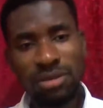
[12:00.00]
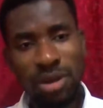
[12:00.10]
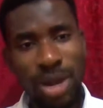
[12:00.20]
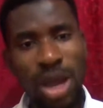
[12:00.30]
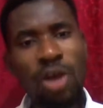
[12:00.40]

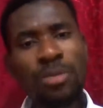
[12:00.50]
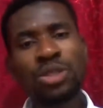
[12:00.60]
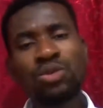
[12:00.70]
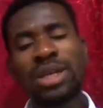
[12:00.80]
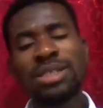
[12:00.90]
by all means,
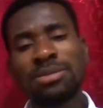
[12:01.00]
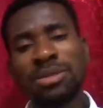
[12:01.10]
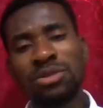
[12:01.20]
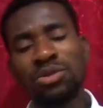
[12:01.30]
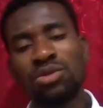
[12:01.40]
you will get
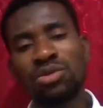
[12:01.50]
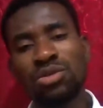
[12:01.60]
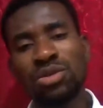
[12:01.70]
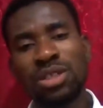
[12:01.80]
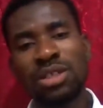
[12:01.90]
something to do.
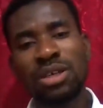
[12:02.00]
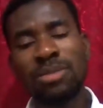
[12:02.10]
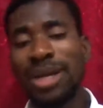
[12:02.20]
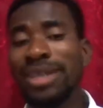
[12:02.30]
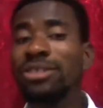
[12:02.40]

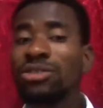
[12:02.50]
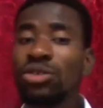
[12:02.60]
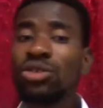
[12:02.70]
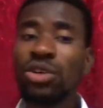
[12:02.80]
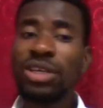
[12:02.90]
But it is
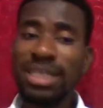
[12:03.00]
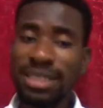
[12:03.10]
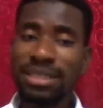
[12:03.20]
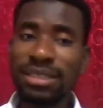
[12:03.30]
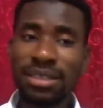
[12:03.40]
not
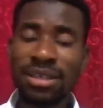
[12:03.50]
easy.